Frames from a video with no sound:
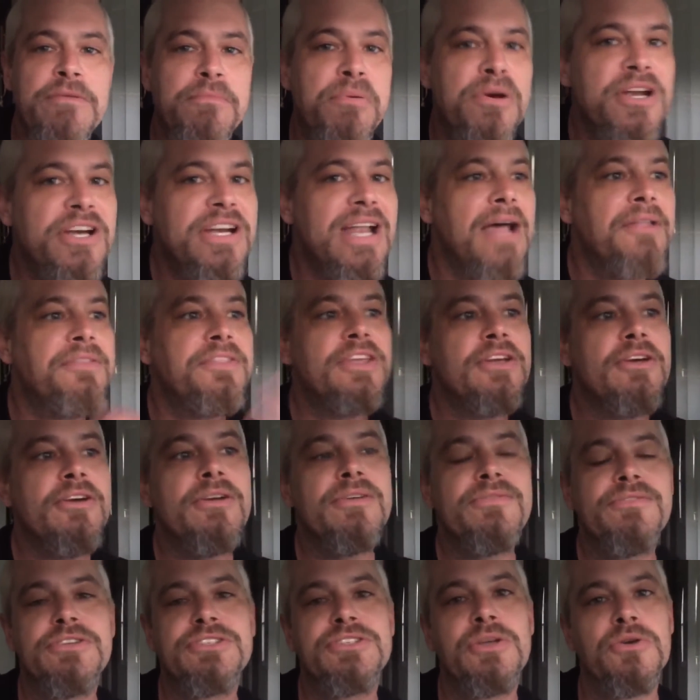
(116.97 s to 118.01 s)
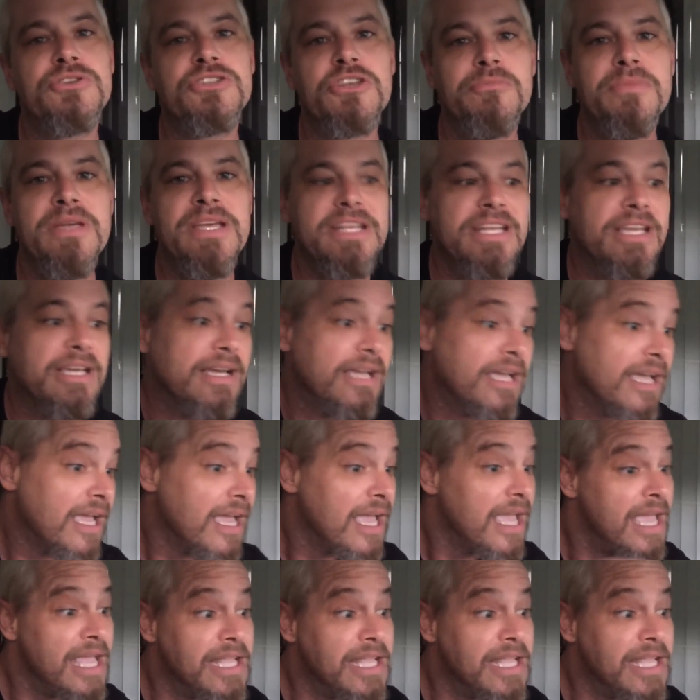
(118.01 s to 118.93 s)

if you put it out there for social media,